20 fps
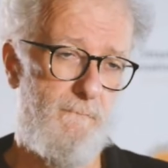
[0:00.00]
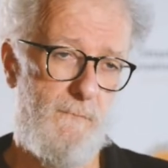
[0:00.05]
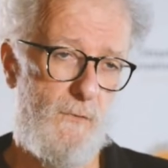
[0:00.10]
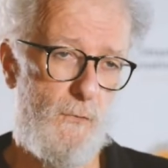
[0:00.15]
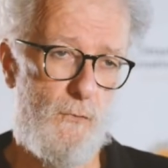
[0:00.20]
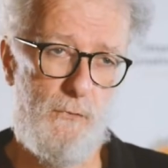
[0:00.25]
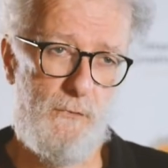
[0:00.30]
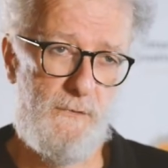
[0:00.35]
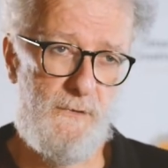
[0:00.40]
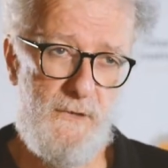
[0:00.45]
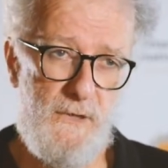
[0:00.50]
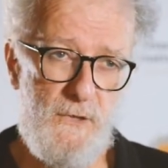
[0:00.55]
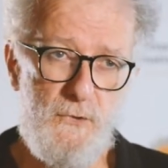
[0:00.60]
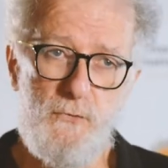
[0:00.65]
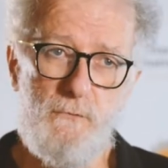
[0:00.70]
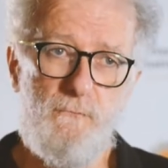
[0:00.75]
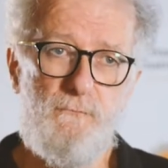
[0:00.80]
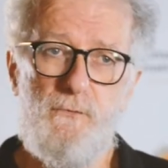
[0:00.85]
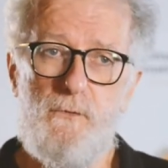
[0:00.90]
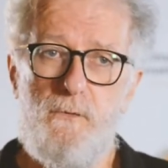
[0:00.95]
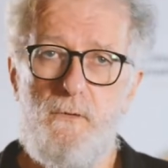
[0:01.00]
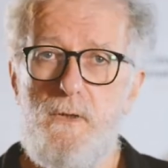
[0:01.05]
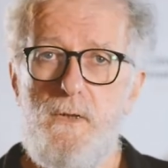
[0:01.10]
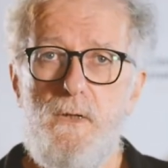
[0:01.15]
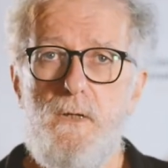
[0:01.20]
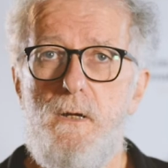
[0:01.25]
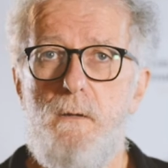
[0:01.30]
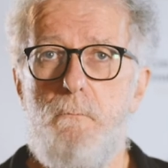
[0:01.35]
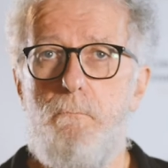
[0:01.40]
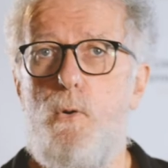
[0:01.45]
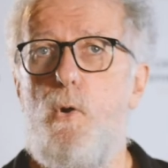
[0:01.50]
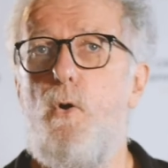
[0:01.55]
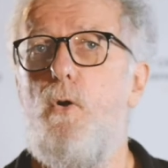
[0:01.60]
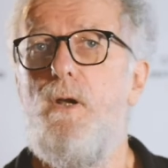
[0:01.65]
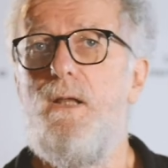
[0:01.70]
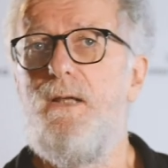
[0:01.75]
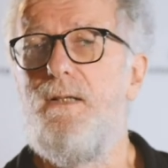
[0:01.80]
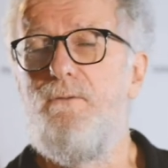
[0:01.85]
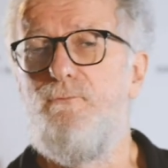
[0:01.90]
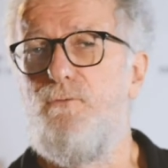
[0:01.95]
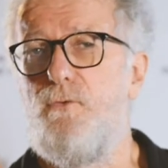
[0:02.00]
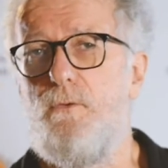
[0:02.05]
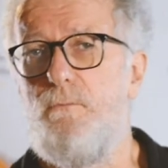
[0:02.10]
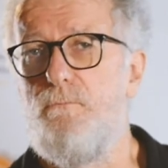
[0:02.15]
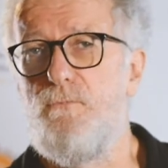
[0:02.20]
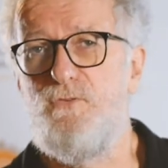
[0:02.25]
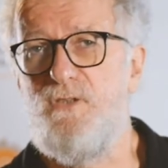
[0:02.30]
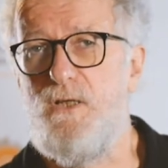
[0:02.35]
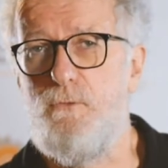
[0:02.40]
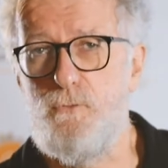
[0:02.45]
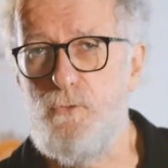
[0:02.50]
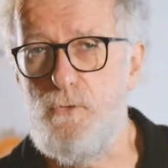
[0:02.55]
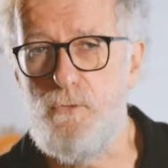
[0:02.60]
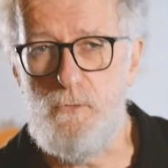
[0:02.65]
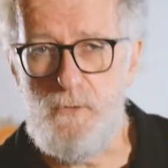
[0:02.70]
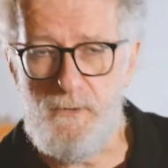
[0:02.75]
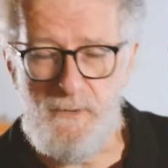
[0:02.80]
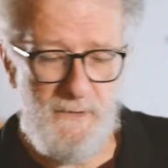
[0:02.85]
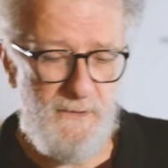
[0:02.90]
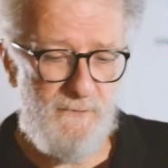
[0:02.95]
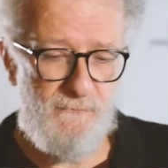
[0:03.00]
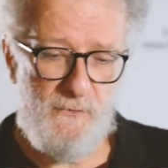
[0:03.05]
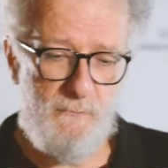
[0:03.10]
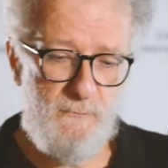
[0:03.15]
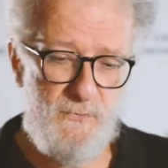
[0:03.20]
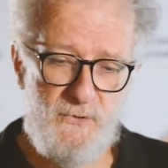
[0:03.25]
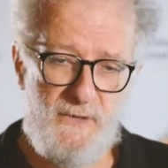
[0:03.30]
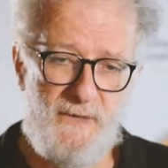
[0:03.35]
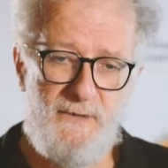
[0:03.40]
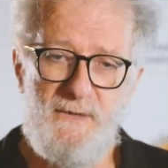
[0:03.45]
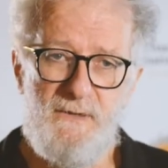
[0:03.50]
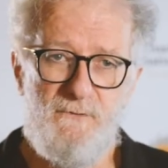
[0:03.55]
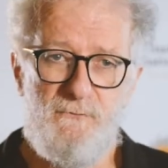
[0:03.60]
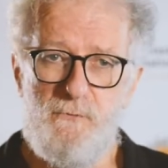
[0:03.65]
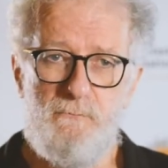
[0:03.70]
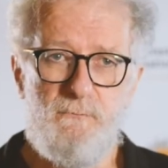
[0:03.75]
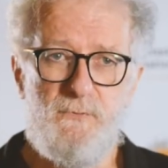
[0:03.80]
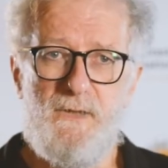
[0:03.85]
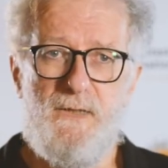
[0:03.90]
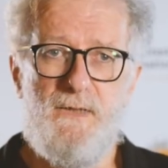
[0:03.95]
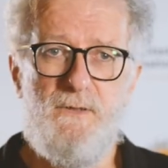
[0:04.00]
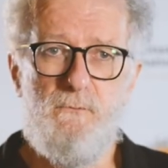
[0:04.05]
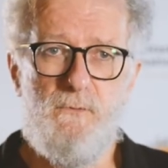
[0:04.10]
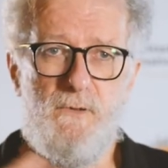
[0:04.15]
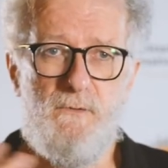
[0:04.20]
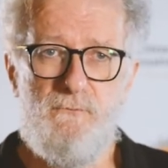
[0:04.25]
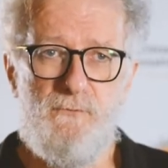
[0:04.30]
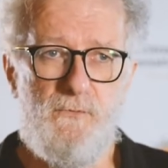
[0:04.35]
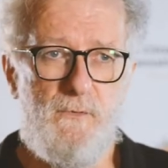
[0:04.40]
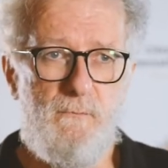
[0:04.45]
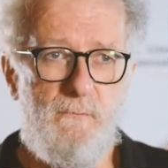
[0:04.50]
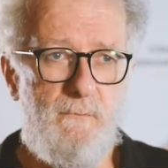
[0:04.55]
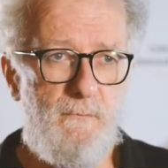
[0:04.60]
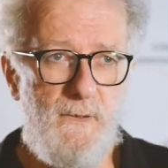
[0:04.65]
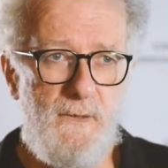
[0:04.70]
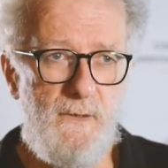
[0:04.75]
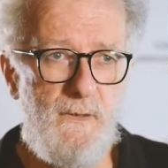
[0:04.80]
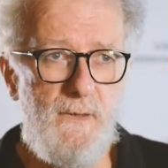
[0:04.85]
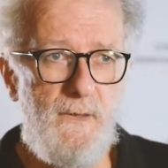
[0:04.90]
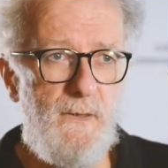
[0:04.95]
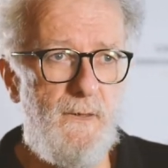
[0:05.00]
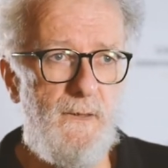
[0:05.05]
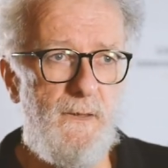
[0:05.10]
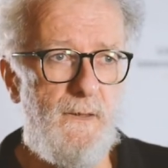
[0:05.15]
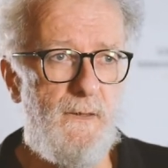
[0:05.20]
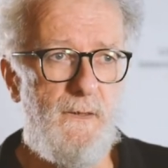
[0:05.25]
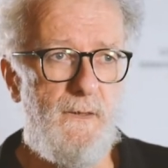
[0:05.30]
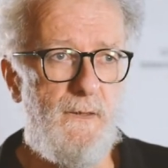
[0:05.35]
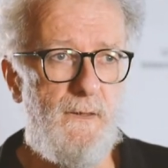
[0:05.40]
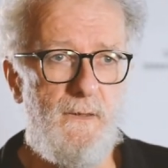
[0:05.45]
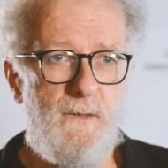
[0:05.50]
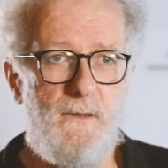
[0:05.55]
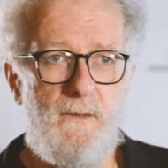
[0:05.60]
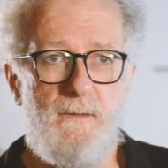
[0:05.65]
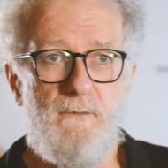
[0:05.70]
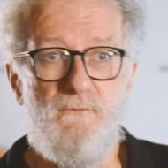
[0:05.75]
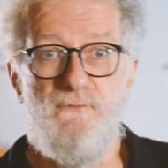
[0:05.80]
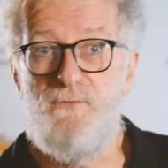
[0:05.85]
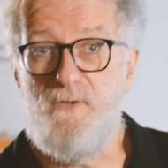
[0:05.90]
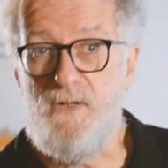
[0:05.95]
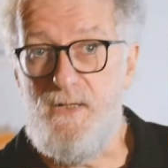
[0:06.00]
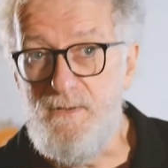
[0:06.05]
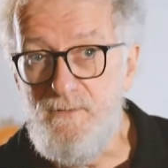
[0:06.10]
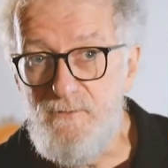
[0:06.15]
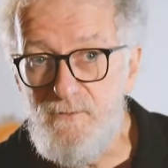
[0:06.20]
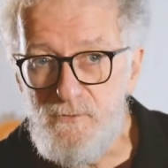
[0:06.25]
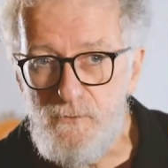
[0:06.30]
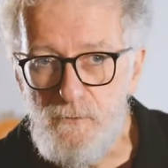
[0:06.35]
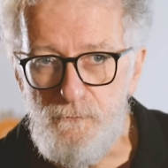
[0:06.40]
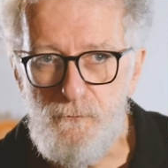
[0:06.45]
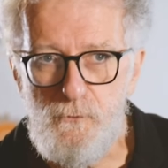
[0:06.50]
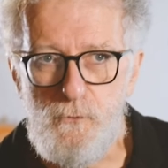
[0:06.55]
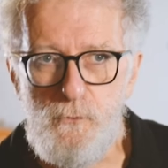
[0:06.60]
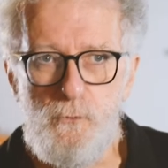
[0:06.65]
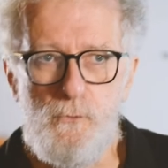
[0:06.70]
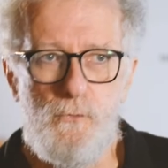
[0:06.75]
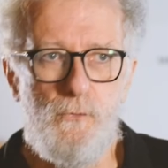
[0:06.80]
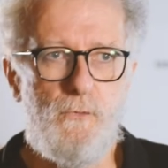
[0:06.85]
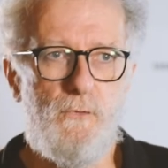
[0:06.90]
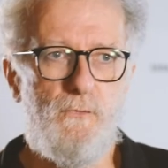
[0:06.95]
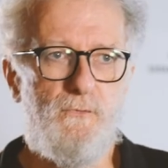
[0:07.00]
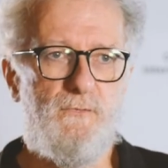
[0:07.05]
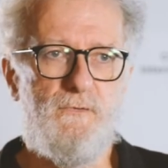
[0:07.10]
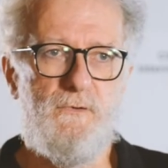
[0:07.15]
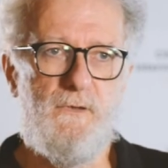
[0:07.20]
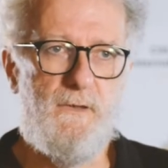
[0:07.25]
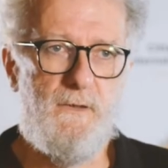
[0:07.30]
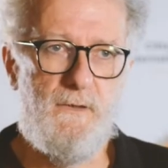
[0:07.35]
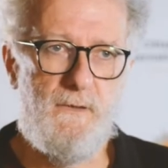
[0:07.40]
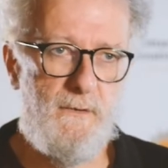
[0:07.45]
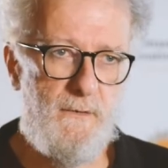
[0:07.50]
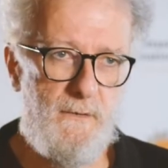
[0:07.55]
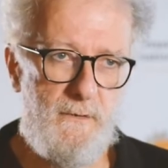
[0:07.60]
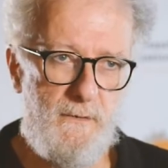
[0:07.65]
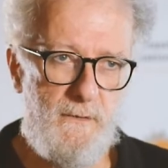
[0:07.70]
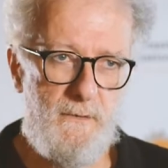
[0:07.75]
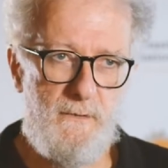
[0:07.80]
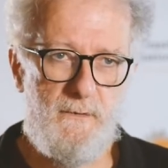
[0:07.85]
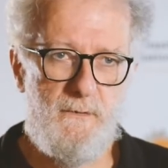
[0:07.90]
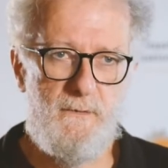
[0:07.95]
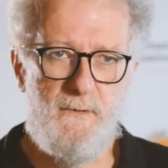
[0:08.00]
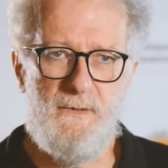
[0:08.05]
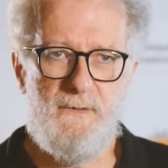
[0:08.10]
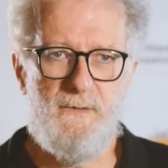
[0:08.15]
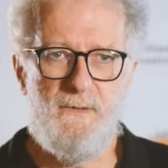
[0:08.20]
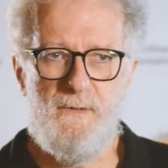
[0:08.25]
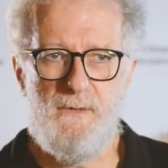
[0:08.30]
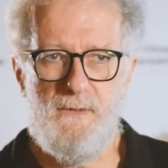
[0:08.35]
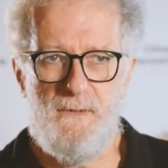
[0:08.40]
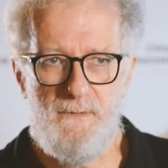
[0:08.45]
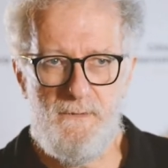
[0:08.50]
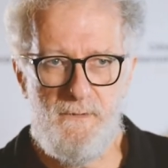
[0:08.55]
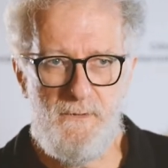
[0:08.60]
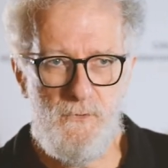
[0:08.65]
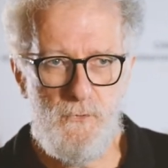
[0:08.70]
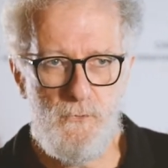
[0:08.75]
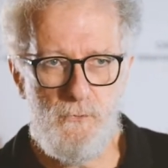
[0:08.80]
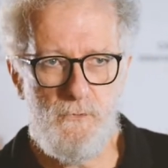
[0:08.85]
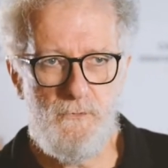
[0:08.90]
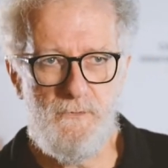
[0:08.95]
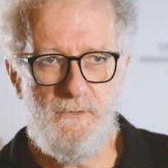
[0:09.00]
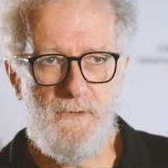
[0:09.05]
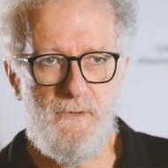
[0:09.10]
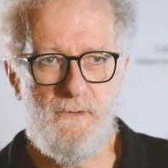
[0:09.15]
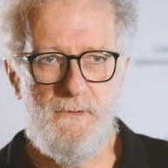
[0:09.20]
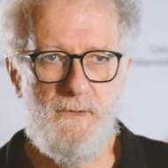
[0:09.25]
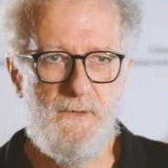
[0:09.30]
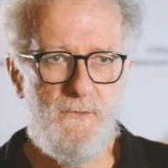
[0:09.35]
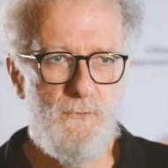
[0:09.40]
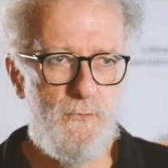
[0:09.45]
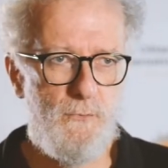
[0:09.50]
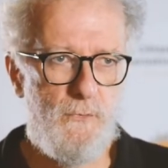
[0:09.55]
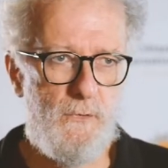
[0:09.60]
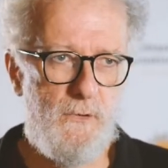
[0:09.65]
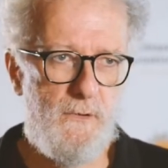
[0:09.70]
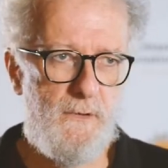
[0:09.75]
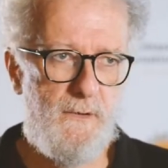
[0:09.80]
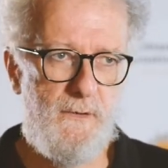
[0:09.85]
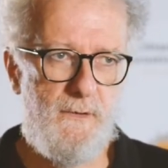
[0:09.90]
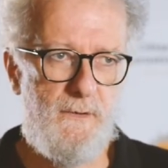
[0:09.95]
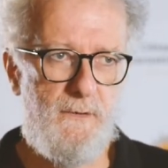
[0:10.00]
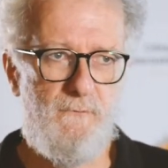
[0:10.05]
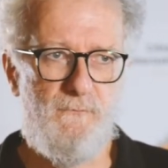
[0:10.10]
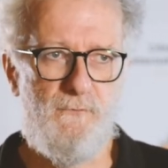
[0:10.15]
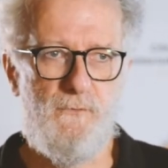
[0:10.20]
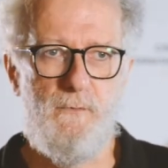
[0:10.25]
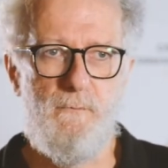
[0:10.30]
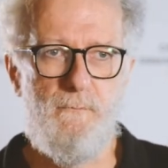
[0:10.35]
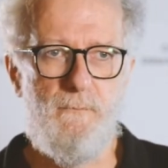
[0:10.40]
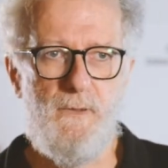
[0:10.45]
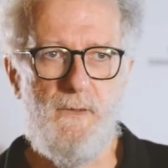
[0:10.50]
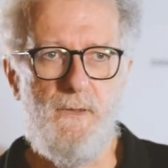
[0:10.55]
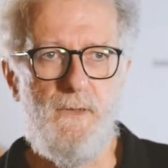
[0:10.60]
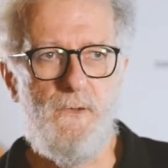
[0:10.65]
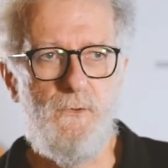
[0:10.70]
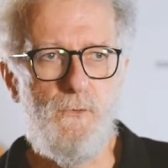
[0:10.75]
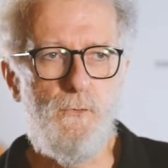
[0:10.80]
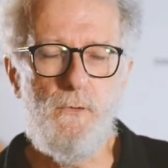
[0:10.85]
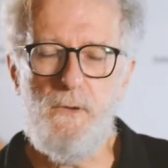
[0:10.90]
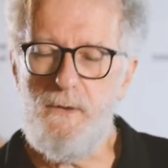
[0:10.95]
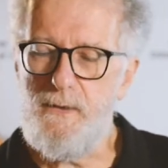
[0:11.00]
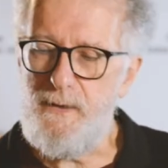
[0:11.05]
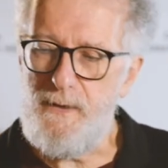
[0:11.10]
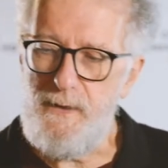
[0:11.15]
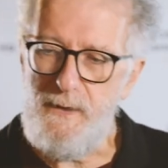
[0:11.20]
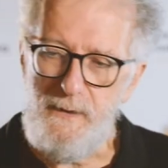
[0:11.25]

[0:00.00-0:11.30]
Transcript: coordination for Poland, from South Korea, from China, from Taiwan, from France, of course, Netherlands, the Nordic network, from UK.